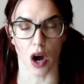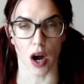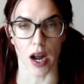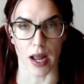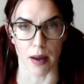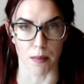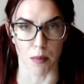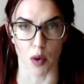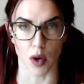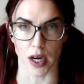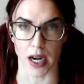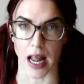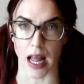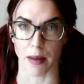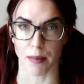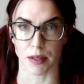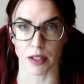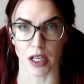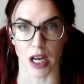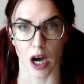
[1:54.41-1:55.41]
I am more than
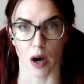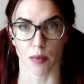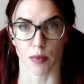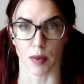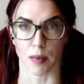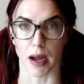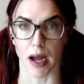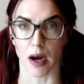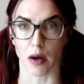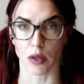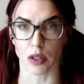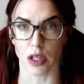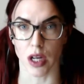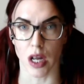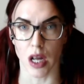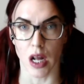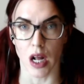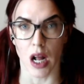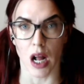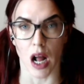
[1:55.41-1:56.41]
happy to help them out.